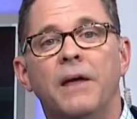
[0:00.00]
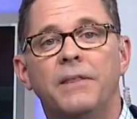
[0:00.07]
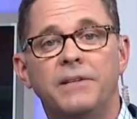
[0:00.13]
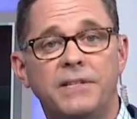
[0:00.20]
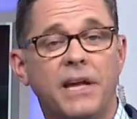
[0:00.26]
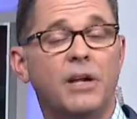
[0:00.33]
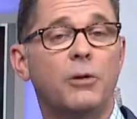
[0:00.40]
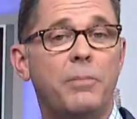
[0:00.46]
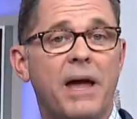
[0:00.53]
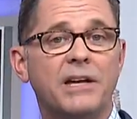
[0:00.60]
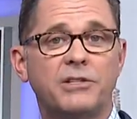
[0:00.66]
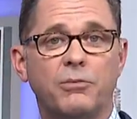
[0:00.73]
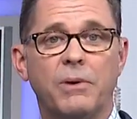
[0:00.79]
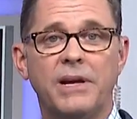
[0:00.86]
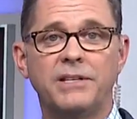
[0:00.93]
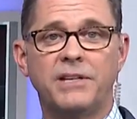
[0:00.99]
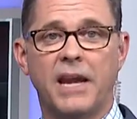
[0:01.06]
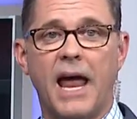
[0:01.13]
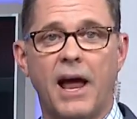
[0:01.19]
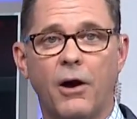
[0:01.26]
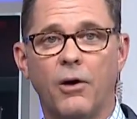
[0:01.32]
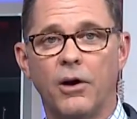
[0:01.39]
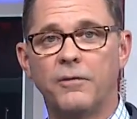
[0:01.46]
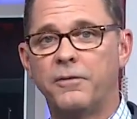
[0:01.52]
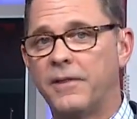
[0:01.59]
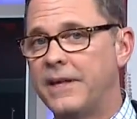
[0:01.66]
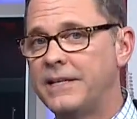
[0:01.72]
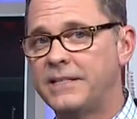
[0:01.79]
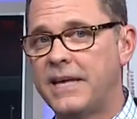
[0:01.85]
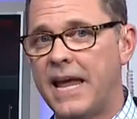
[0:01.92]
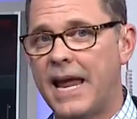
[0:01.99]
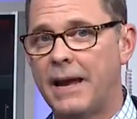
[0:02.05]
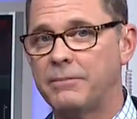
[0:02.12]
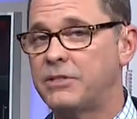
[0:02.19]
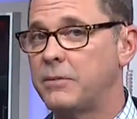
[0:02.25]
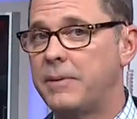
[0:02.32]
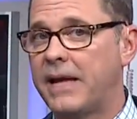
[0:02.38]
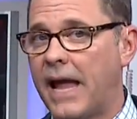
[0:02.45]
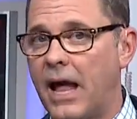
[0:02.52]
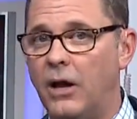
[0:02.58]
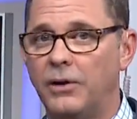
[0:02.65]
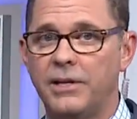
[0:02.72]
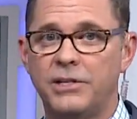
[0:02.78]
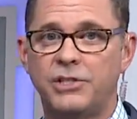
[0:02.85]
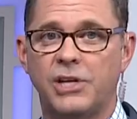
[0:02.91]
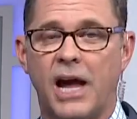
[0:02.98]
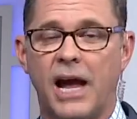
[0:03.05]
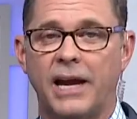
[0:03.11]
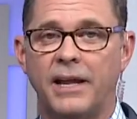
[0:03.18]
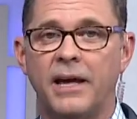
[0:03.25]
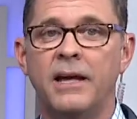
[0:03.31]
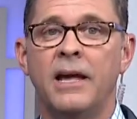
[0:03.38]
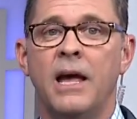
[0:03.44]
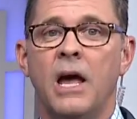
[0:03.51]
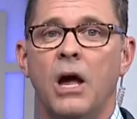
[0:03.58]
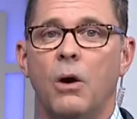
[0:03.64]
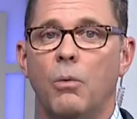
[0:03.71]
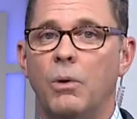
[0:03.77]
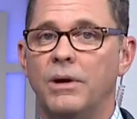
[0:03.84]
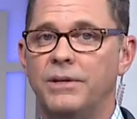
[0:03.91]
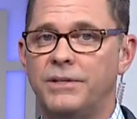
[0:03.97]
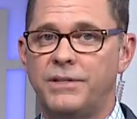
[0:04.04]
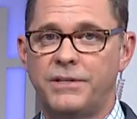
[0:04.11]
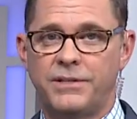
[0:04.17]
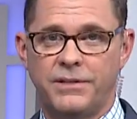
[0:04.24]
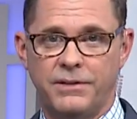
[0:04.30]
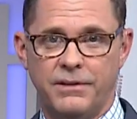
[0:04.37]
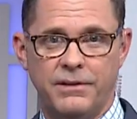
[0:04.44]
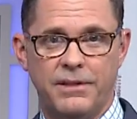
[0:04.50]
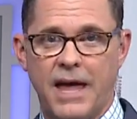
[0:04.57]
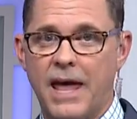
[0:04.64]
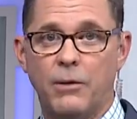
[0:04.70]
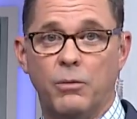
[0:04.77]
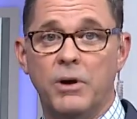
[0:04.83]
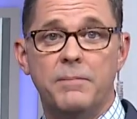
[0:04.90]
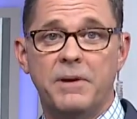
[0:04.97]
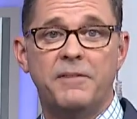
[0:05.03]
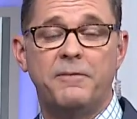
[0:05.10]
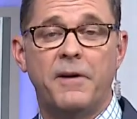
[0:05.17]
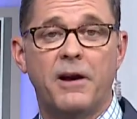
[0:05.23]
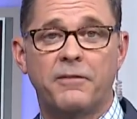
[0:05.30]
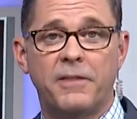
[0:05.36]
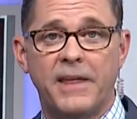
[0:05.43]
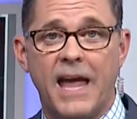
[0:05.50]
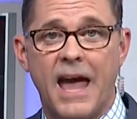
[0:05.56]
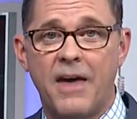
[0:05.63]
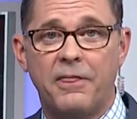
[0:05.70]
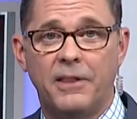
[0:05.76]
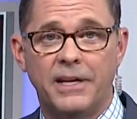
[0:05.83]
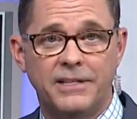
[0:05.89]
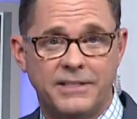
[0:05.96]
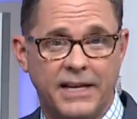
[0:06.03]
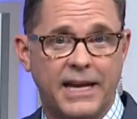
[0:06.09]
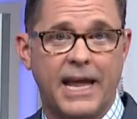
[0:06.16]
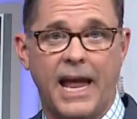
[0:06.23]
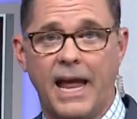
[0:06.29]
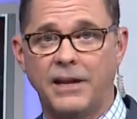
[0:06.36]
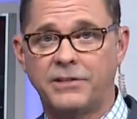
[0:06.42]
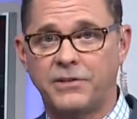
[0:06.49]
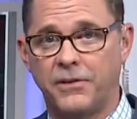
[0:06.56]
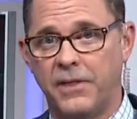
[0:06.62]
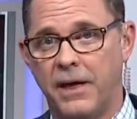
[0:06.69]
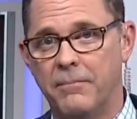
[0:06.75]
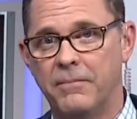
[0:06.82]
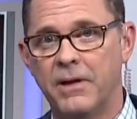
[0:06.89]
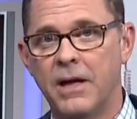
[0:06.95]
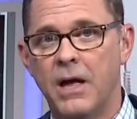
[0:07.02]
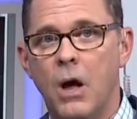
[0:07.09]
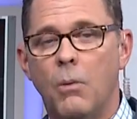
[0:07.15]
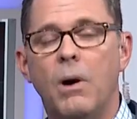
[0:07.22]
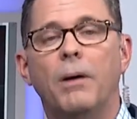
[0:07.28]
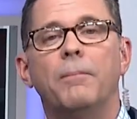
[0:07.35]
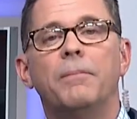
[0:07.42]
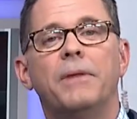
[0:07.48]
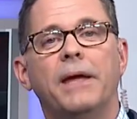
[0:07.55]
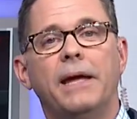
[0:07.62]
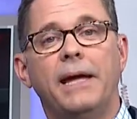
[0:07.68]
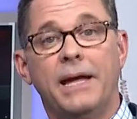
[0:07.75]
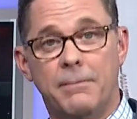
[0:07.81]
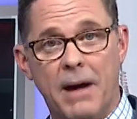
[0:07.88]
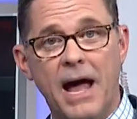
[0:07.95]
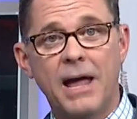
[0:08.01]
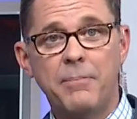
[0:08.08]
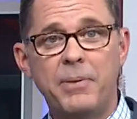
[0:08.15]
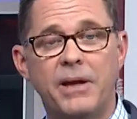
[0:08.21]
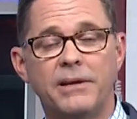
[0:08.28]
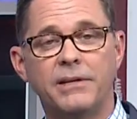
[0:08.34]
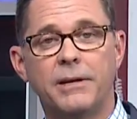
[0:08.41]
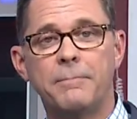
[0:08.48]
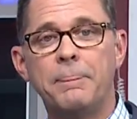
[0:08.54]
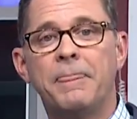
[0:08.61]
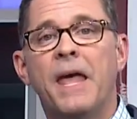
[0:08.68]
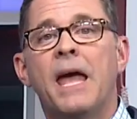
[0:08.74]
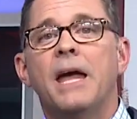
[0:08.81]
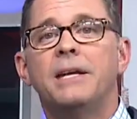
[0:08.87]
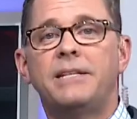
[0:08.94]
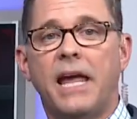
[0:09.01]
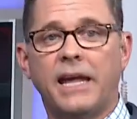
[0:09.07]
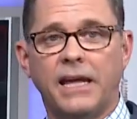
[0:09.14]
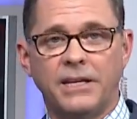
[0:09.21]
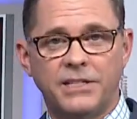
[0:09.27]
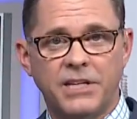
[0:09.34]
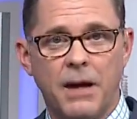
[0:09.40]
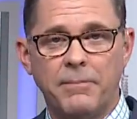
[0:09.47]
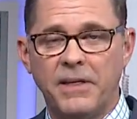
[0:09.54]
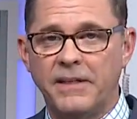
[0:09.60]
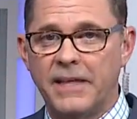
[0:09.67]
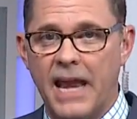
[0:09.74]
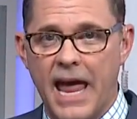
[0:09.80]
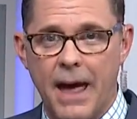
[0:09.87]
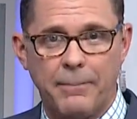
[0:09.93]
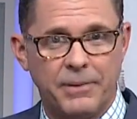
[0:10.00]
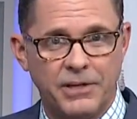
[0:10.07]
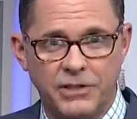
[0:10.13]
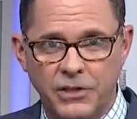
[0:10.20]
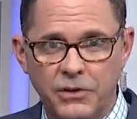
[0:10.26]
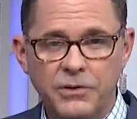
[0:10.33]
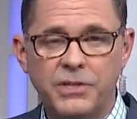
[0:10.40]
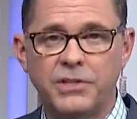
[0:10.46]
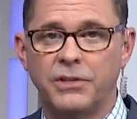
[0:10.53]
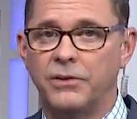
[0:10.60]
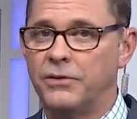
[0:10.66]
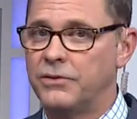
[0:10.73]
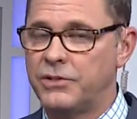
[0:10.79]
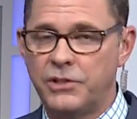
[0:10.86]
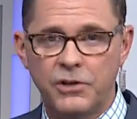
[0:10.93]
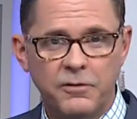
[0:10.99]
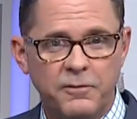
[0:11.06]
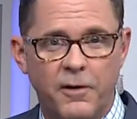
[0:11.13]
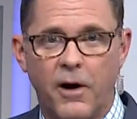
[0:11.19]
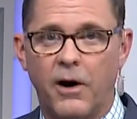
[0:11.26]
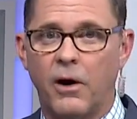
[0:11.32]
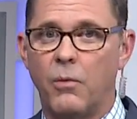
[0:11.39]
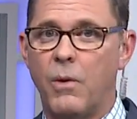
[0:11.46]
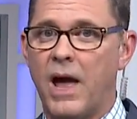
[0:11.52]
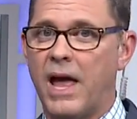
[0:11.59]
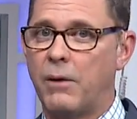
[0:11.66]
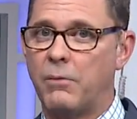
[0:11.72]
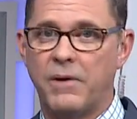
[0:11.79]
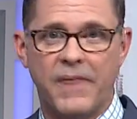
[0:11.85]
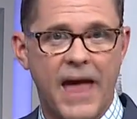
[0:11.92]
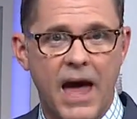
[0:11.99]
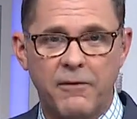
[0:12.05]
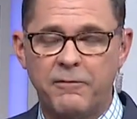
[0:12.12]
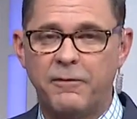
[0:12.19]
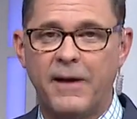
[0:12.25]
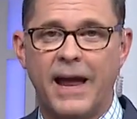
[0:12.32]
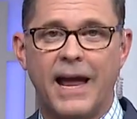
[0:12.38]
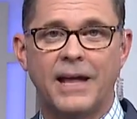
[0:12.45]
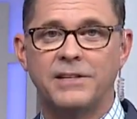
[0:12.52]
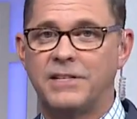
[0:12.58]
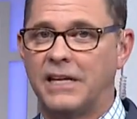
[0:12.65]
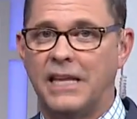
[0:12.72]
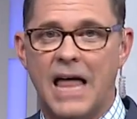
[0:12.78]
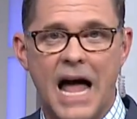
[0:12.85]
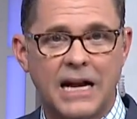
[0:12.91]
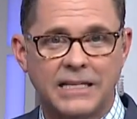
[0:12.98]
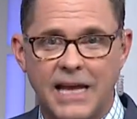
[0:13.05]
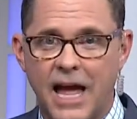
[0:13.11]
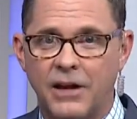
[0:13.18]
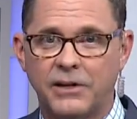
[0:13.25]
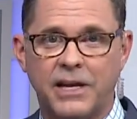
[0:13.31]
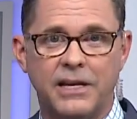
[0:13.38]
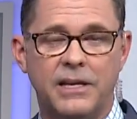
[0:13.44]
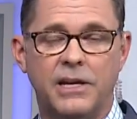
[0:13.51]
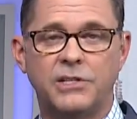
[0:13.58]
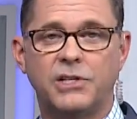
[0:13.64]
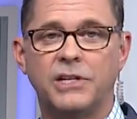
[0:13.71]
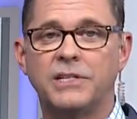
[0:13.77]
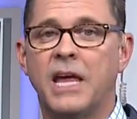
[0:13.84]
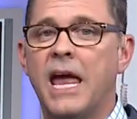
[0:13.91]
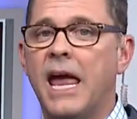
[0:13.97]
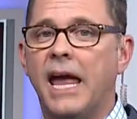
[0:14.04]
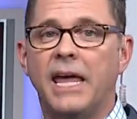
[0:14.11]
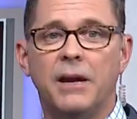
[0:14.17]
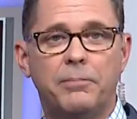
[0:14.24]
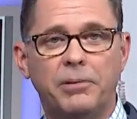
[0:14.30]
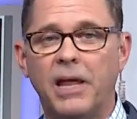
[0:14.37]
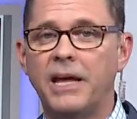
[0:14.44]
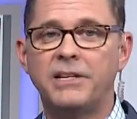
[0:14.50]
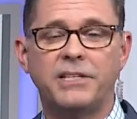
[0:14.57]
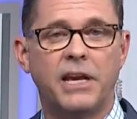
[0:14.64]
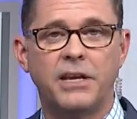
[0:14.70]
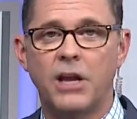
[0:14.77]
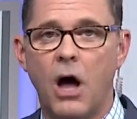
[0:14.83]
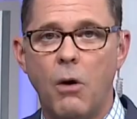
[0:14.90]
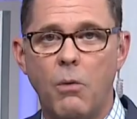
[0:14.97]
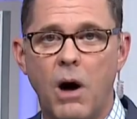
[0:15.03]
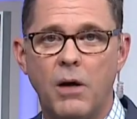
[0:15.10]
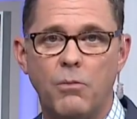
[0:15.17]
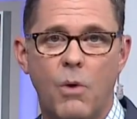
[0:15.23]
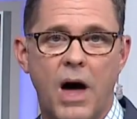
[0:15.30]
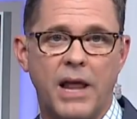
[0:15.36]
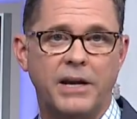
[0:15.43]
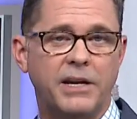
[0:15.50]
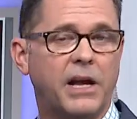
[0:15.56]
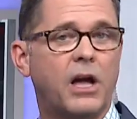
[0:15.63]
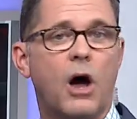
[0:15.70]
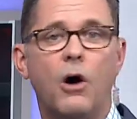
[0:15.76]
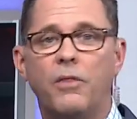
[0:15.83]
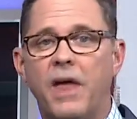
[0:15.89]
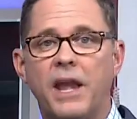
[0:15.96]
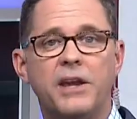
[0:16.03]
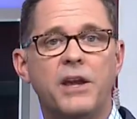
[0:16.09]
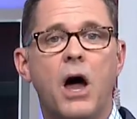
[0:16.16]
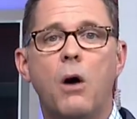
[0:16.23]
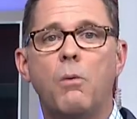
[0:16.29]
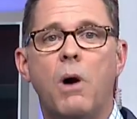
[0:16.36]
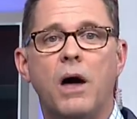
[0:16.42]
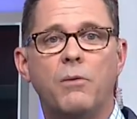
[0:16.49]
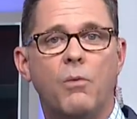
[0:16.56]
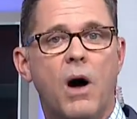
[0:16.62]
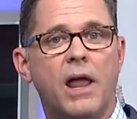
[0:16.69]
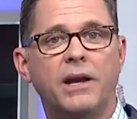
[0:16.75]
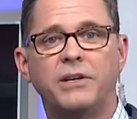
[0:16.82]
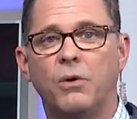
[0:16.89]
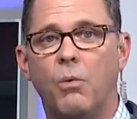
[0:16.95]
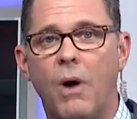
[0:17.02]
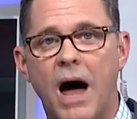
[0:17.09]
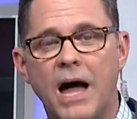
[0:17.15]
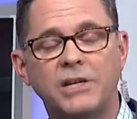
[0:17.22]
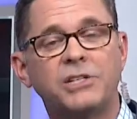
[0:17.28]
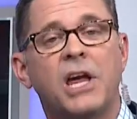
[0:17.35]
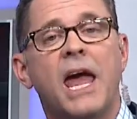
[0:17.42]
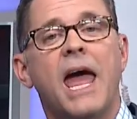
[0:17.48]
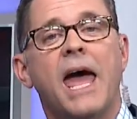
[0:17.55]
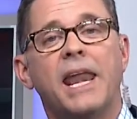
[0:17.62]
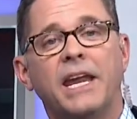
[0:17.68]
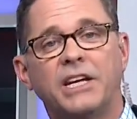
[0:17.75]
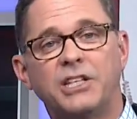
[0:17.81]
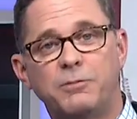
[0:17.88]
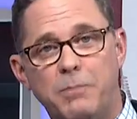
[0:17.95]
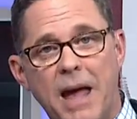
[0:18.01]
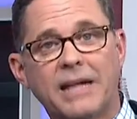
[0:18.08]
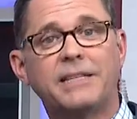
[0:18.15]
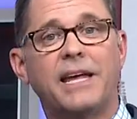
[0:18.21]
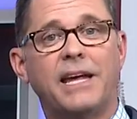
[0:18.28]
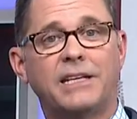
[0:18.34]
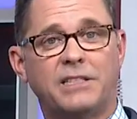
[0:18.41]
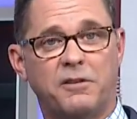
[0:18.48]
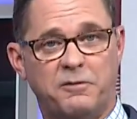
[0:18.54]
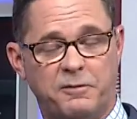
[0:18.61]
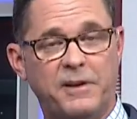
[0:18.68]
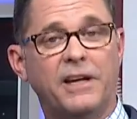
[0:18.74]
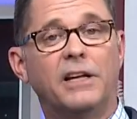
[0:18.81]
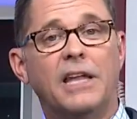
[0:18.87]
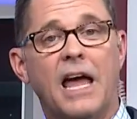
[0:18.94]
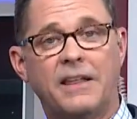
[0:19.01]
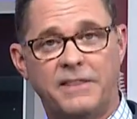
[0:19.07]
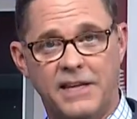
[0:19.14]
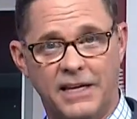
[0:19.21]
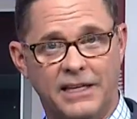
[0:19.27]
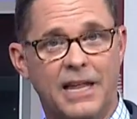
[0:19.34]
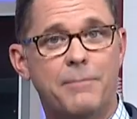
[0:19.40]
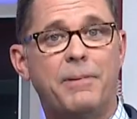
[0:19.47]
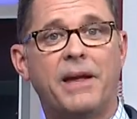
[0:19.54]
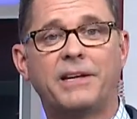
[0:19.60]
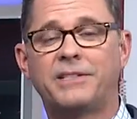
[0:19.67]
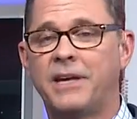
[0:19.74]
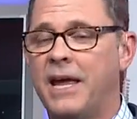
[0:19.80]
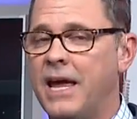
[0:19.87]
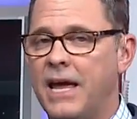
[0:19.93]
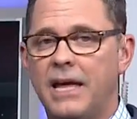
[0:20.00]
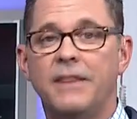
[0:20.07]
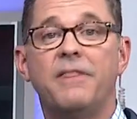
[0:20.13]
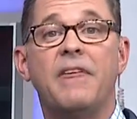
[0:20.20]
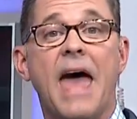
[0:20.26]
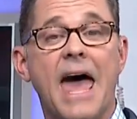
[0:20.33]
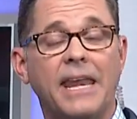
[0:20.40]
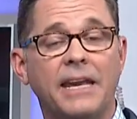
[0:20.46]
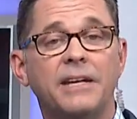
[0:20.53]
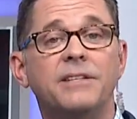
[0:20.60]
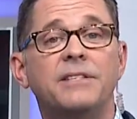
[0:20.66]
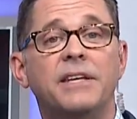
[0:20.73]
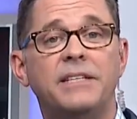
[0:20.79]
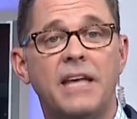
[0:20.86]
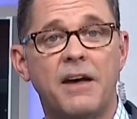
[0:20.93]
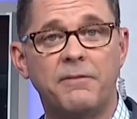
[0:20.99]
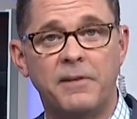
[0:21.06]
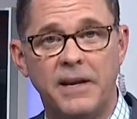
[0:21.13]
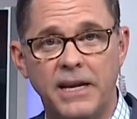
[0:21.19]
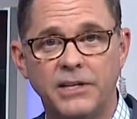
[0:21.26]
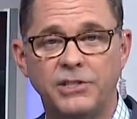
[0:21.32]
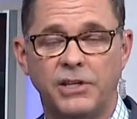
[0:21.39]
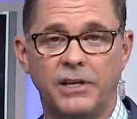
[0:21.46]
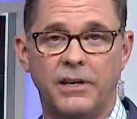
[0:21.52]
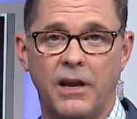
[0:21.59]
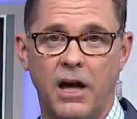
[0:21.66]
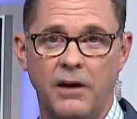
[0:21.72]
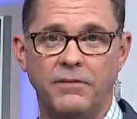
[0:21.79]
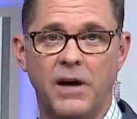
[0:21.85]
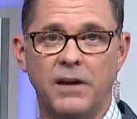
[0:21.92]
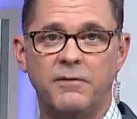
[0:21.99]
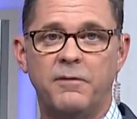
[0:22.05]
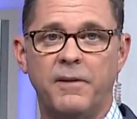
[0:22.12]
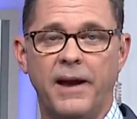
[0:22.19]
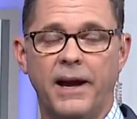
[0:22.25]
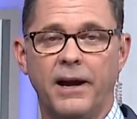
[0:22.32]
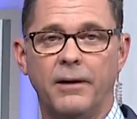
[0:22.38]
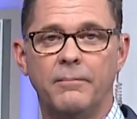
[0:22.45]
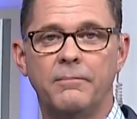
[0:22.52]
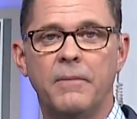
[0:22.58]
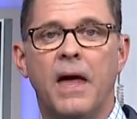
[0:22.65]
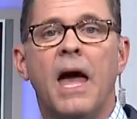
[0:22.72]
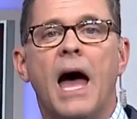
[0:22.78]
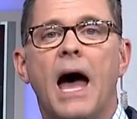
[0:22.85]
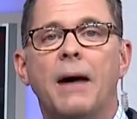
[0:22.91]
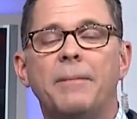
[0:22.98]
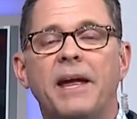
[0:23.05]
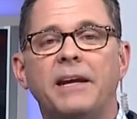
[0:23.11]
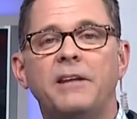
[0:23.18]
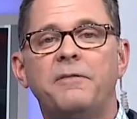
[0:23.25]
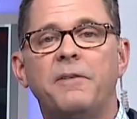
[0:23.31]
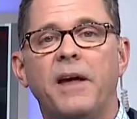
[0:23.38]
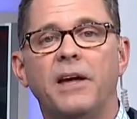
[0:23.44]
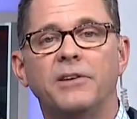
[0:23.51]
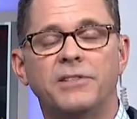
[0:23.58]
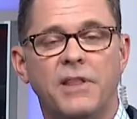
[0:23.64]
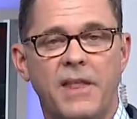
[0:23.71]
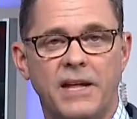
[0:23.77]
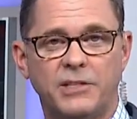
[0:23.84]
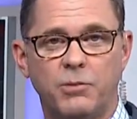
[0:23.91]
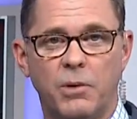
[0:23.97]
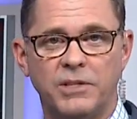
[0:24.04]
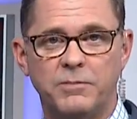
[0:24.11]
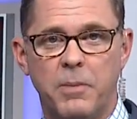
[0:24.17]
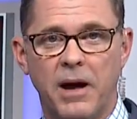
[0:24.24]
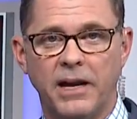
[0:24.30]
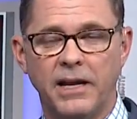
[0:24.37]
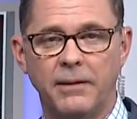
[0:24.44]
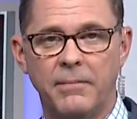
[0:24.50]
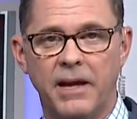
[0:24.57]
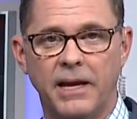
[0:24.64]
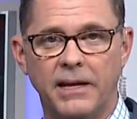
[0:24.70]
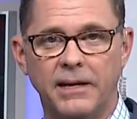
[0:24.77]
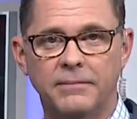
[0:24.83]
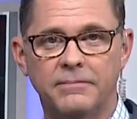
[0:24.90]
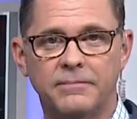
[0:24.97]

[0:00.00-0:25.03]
The single best reason I heard for these games to be held in China was that it wouldn't be fair for the athletes to cancel them. Well, in my opinion, taking something that happened too soon, too far away, without fans, in lockdown conditions, in a place that no one wanted to go, that no one wanted to watch, and expecting it to feel like the Olympics, that is the definition of unfair. I'm Andy Fales, and that's what's bugging me.